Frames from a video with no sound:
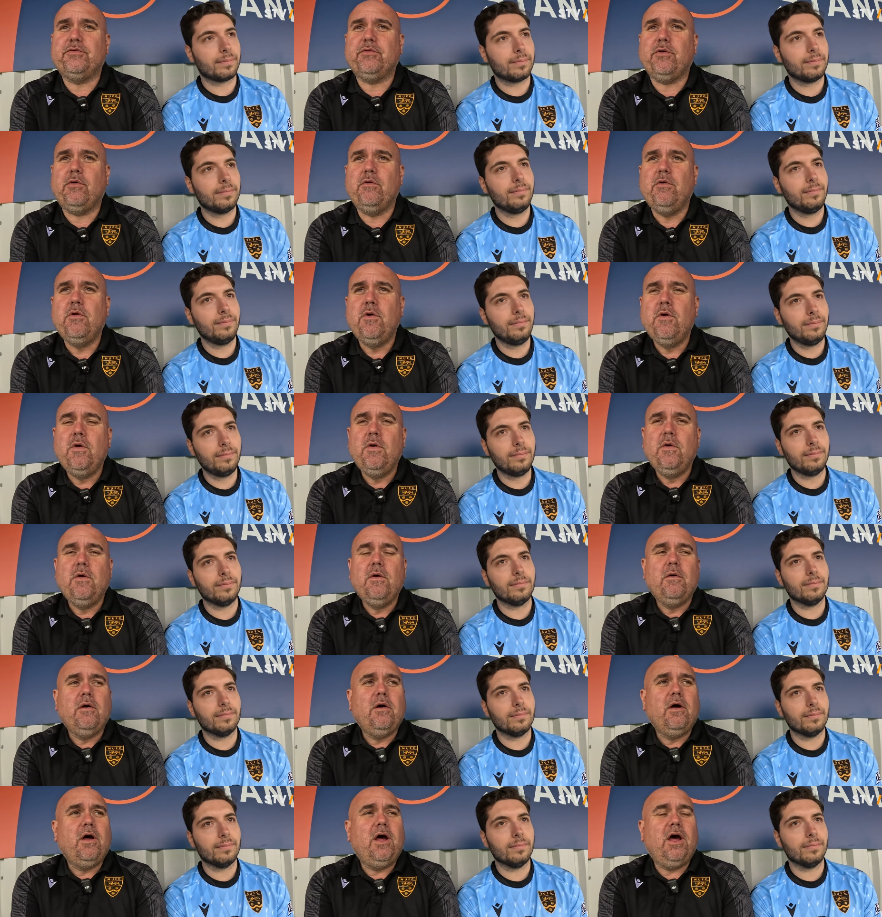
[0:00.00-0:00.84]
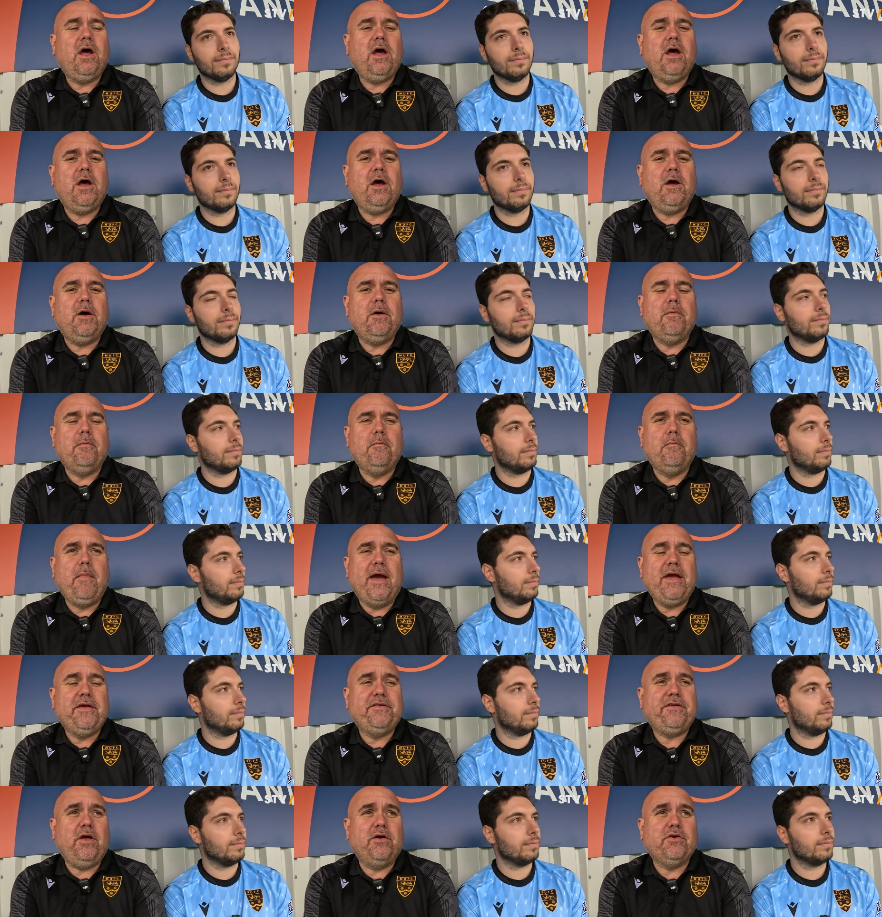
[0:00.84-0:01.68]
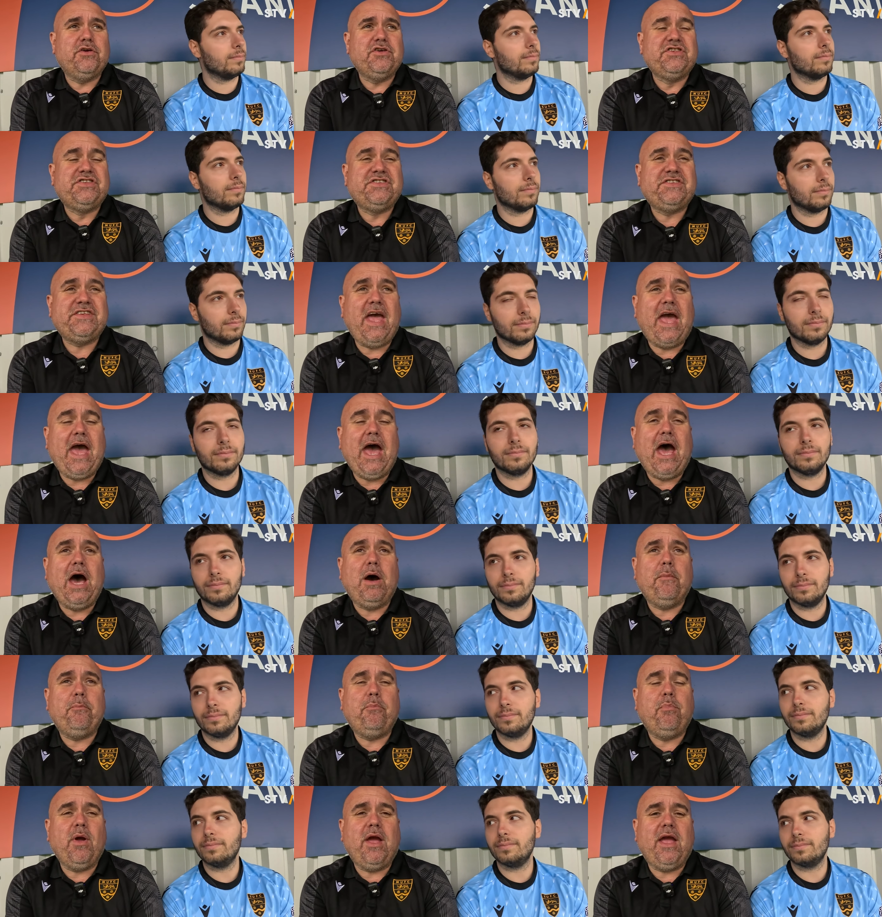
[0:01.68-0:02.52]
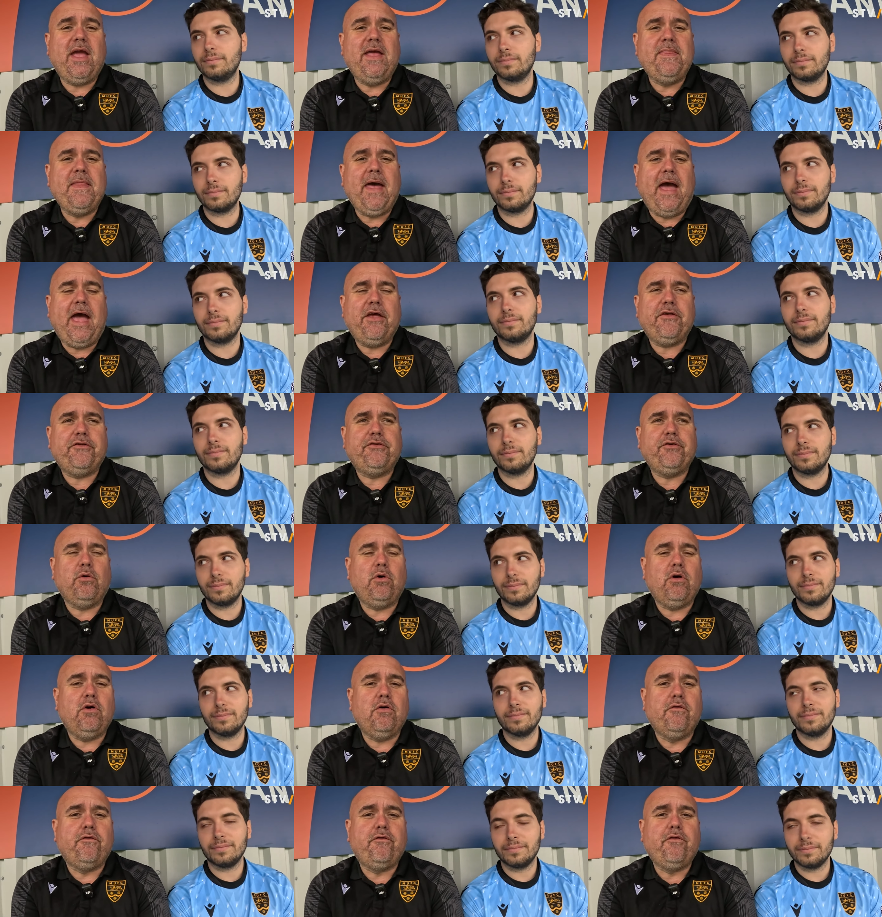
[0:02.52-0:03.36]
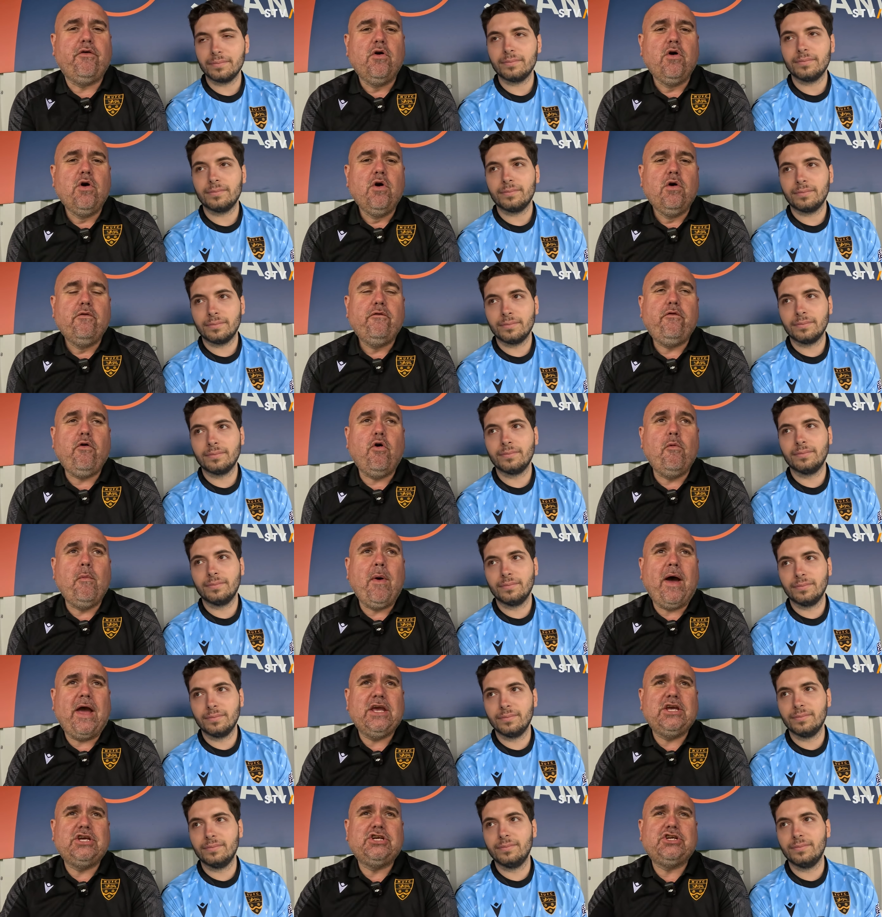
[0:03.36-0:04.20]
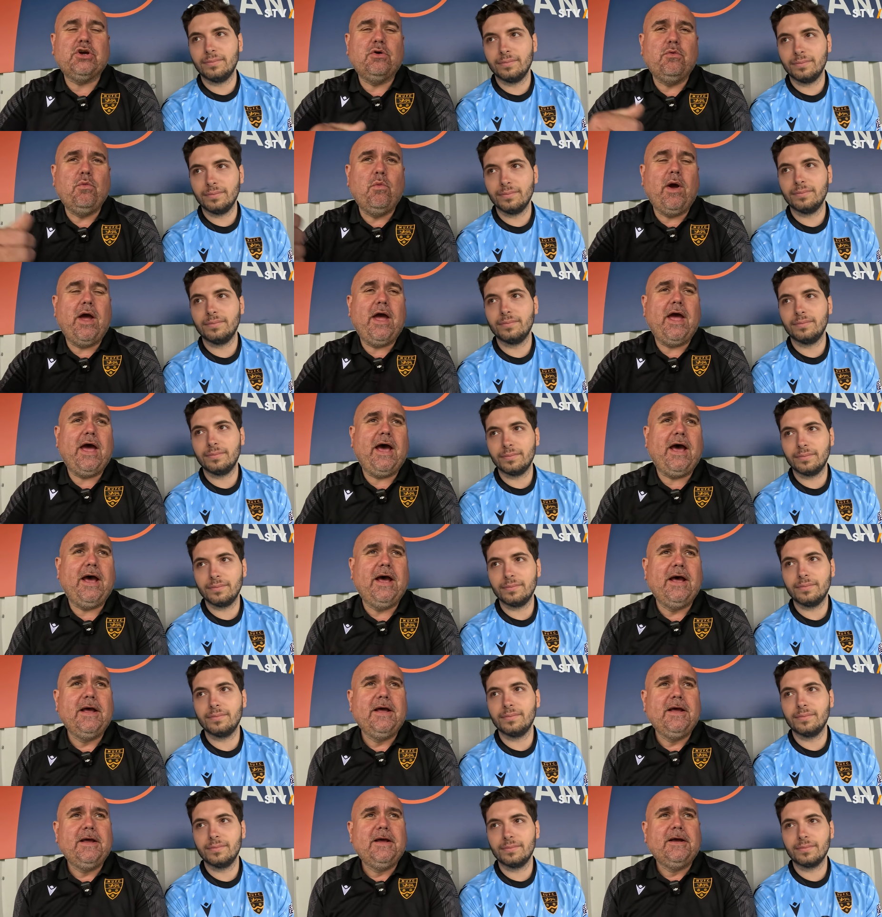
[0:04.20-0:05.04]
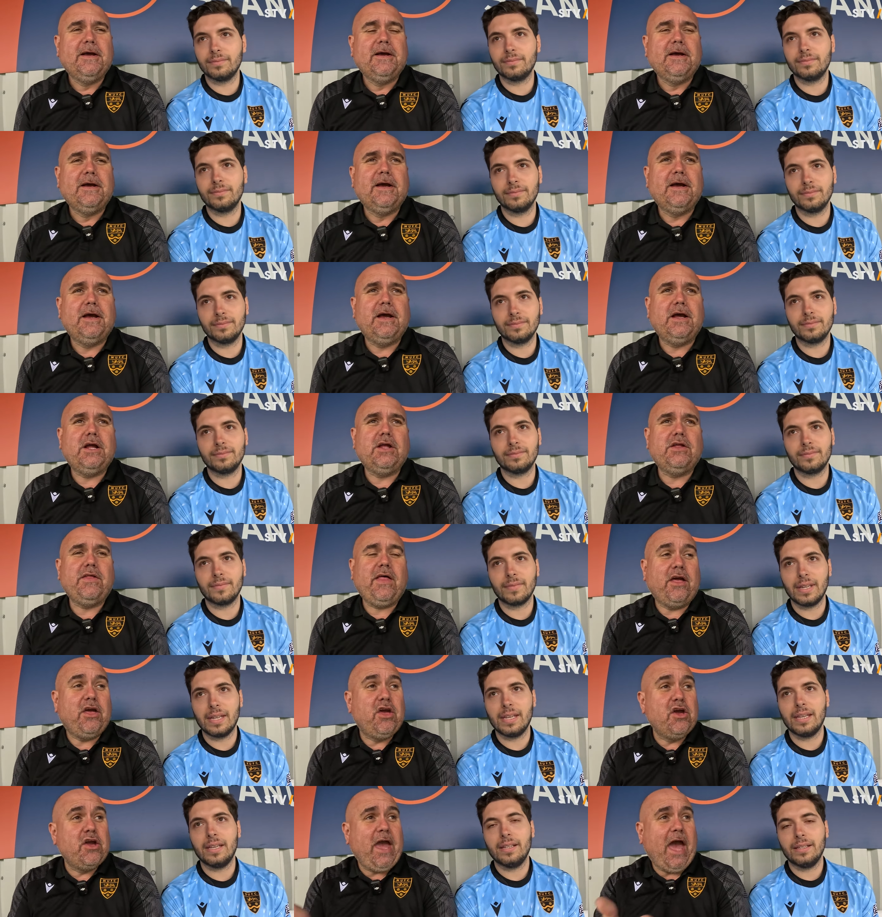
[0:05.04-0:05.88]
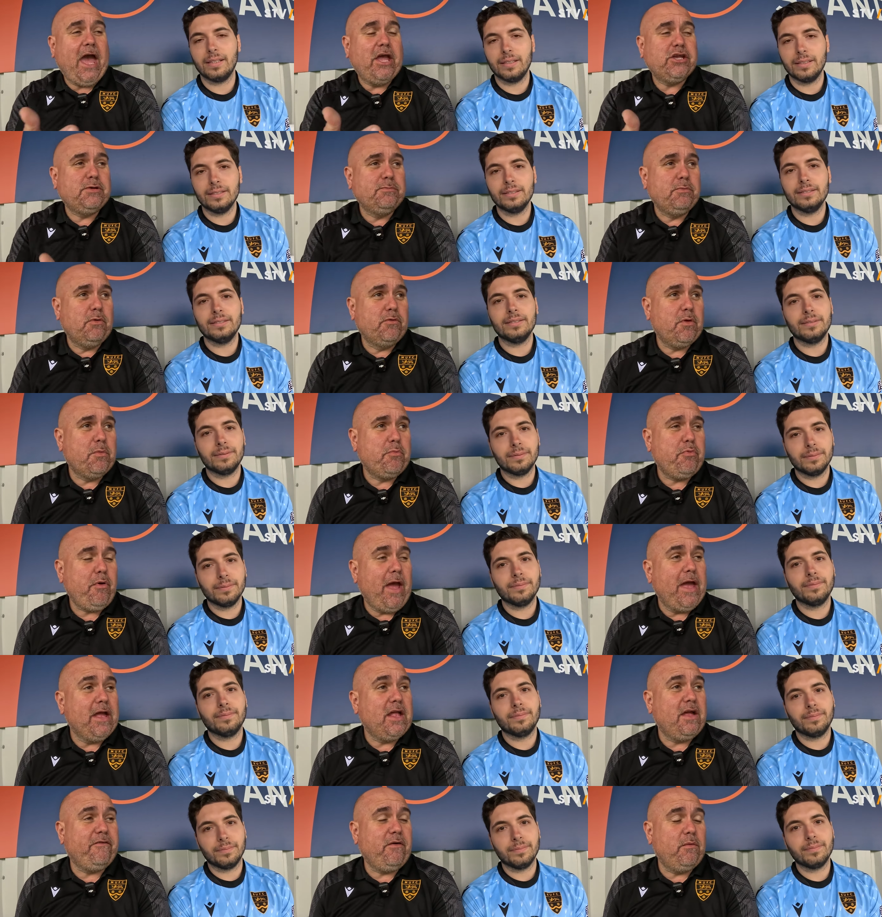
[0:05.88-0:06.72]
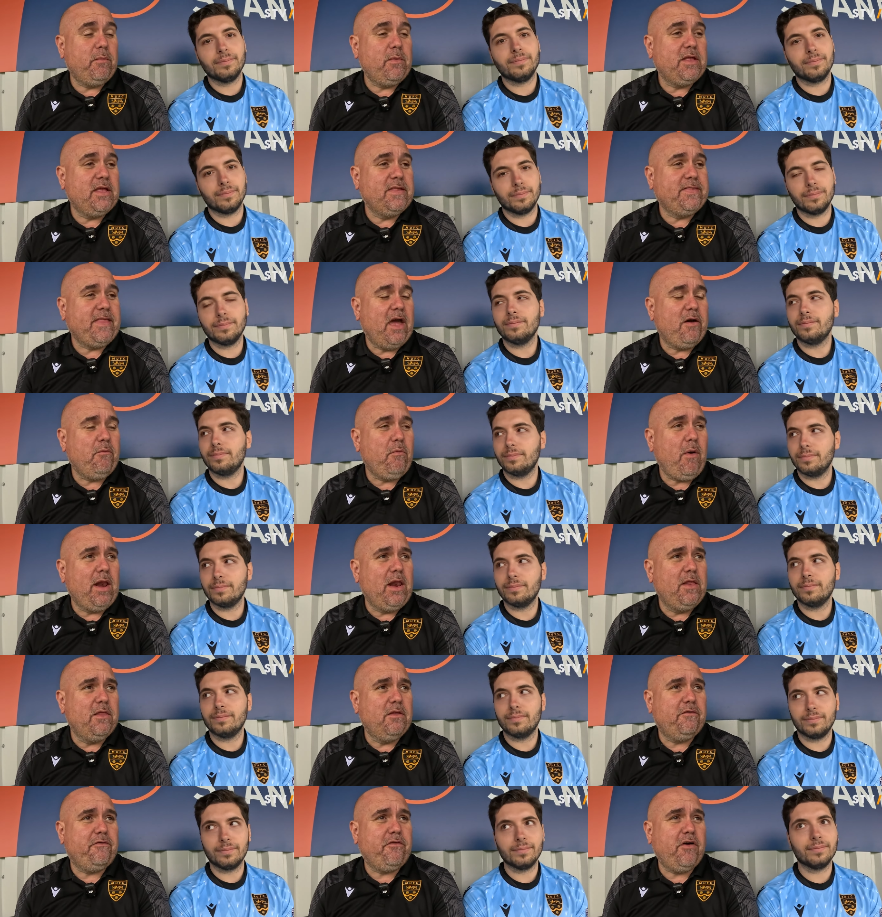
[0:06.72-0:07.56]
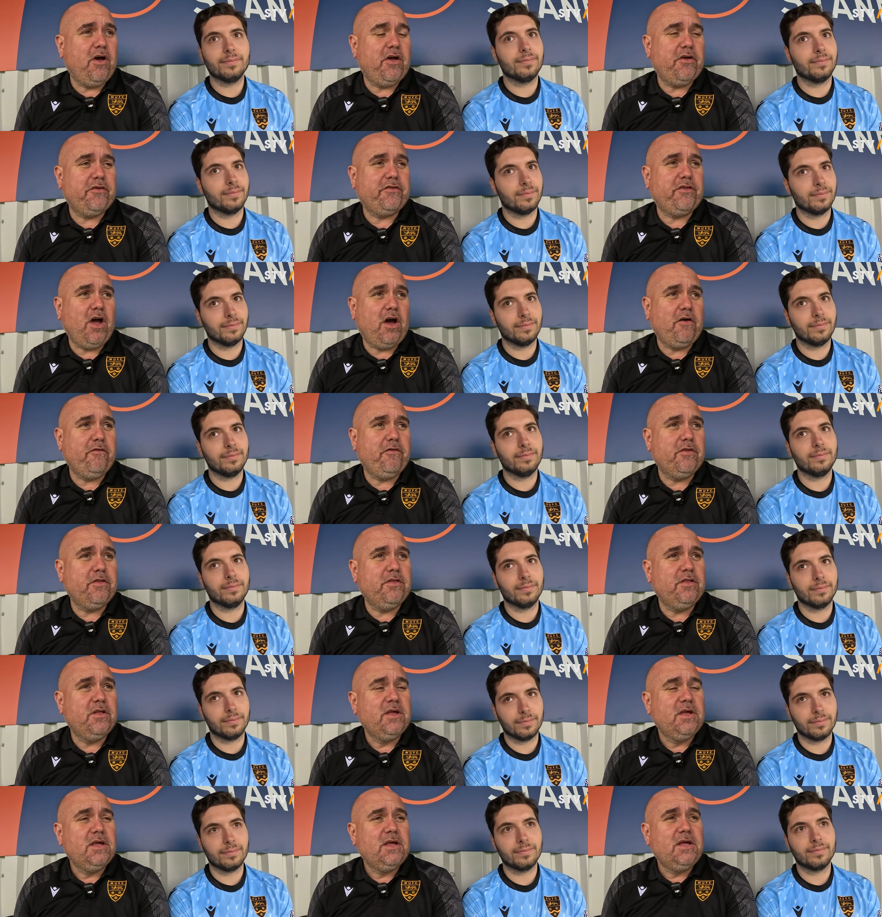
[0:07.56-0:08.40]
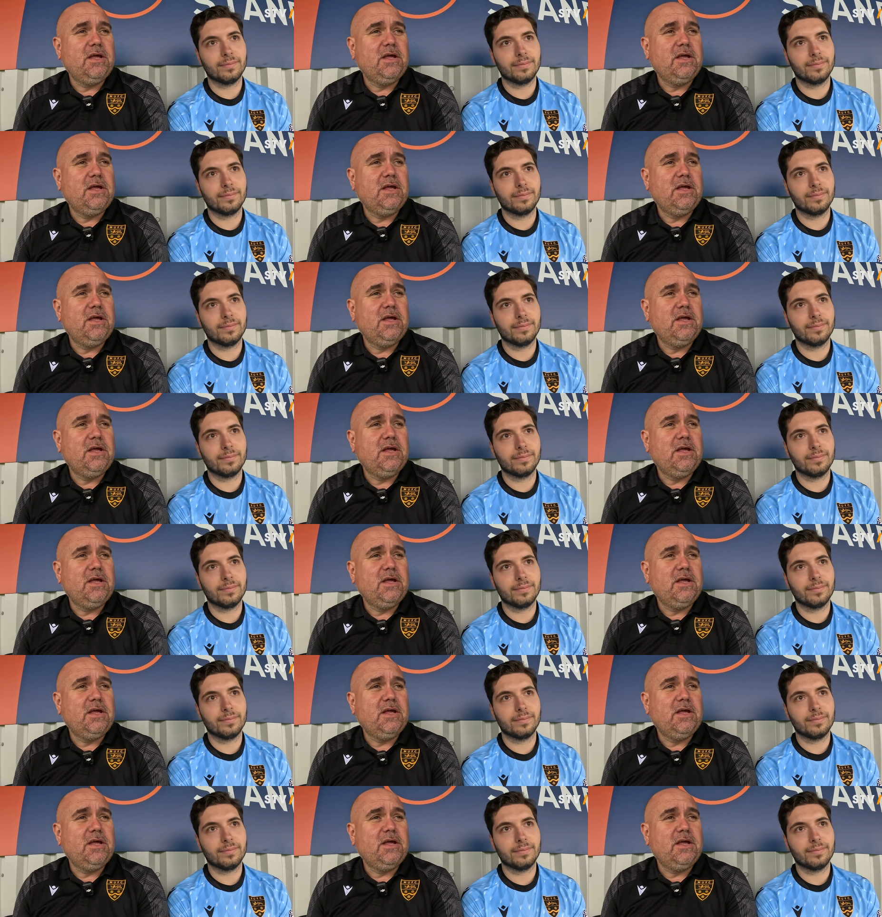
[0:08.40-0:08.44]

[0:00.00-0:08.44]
Speaker 1: Where uh, could set up in that sort of formation where they could catch them on the break. I think we did that well in the first half, and